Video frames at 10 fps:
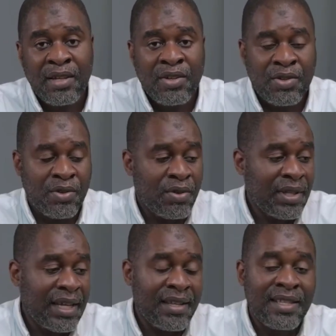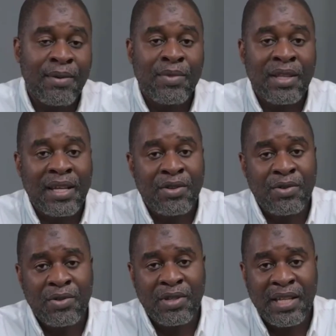So that is something that you
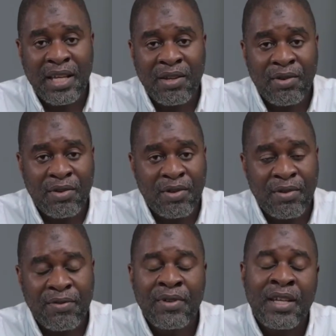should take note of.